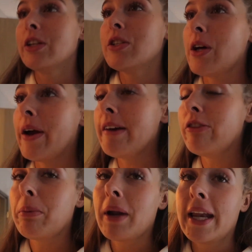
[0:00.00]
So if
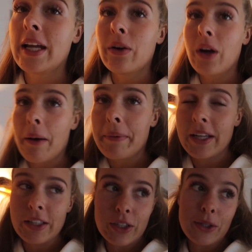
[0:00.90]
you're planning on
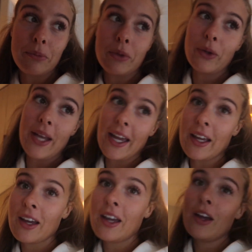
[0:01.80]
coming to Munich,